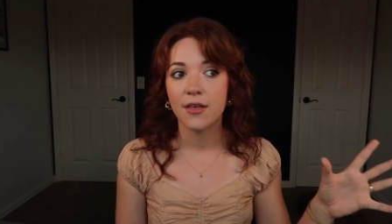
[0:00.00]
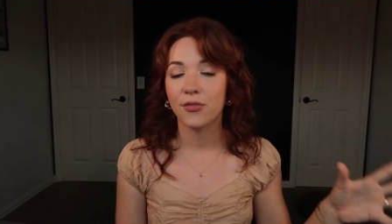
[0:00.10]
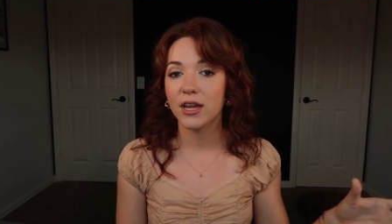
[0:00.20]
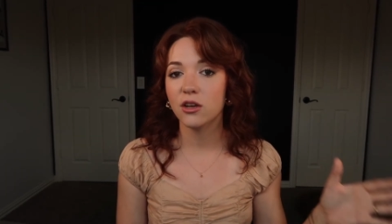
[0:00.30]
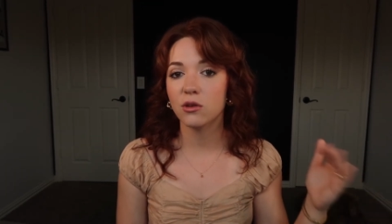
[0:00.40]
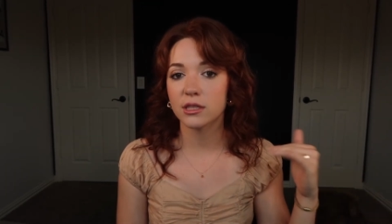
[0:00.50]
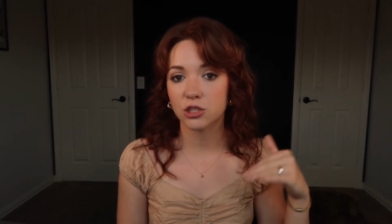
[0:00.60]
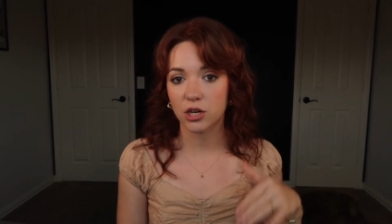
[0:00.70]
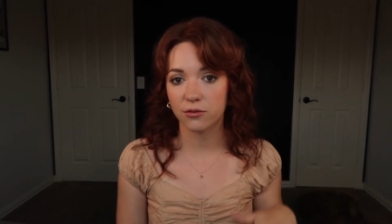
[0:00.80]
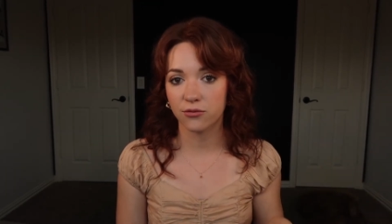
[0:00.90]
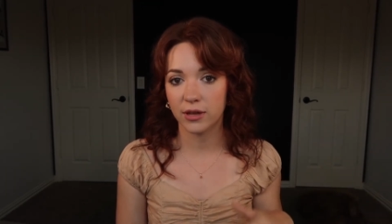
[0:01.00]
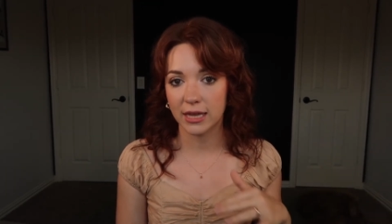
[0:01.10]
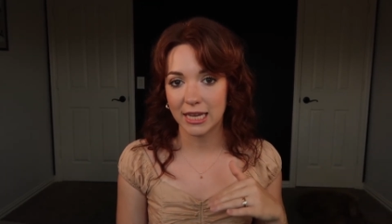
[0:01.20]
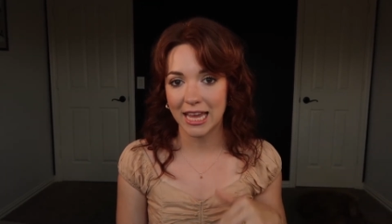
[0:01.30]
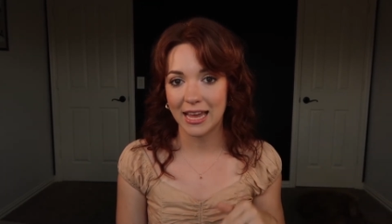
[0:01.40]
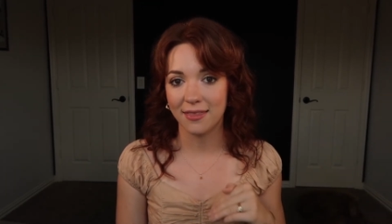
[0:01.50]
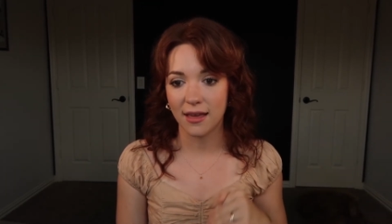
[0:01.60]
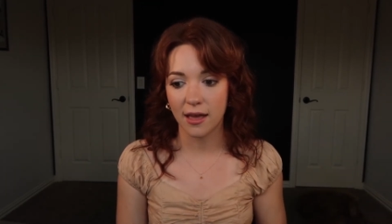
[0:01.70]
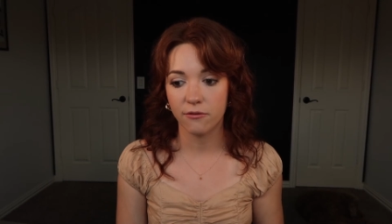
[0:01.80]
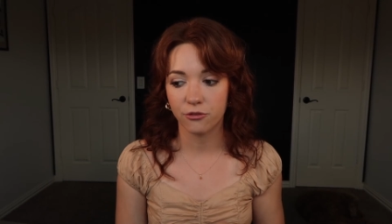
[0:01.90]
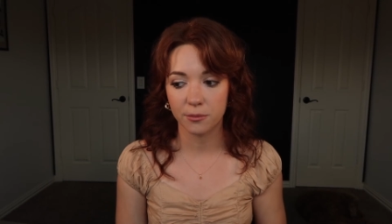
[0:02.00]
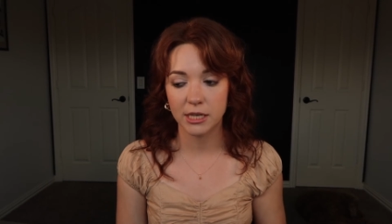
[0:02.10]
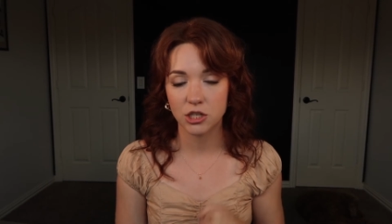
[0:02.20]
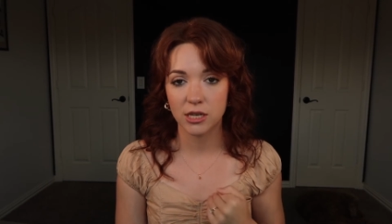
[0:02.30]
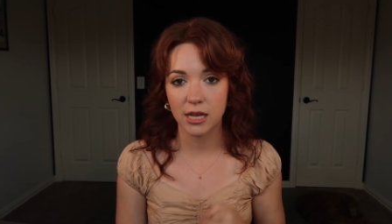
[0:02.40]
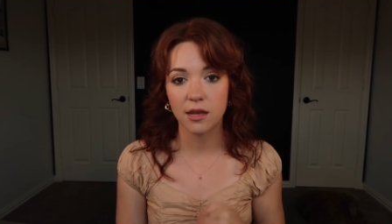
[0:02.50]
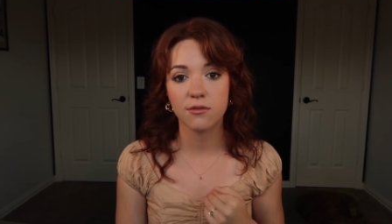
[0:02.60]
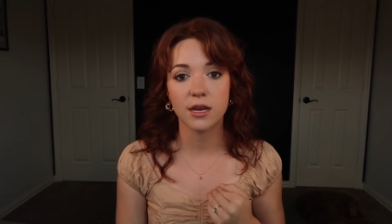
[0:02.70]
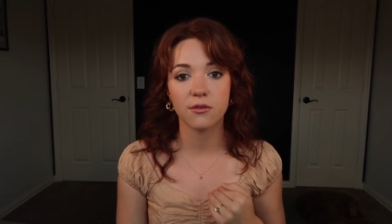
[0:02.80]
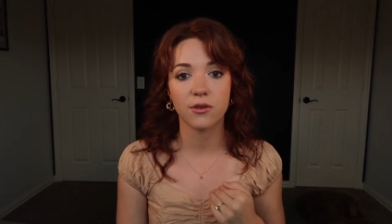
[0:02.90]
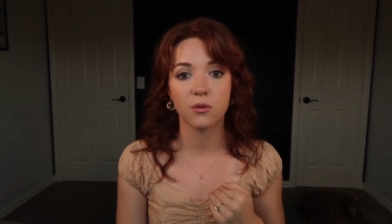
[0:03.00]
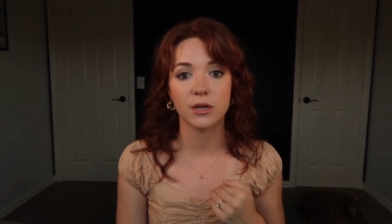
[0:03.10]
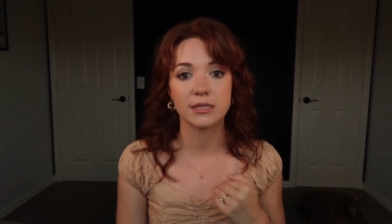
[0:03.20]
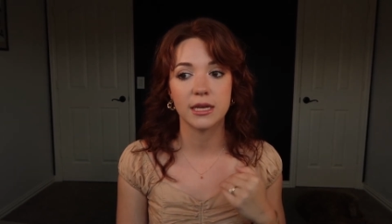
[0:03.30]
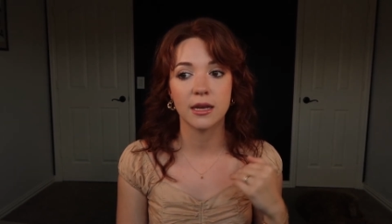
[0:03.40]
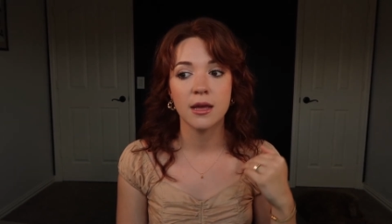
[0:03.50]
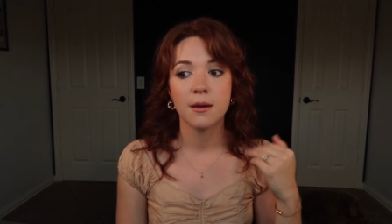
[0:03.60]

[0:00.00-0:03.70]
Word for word: Then you can start filling in that information even if it wasn't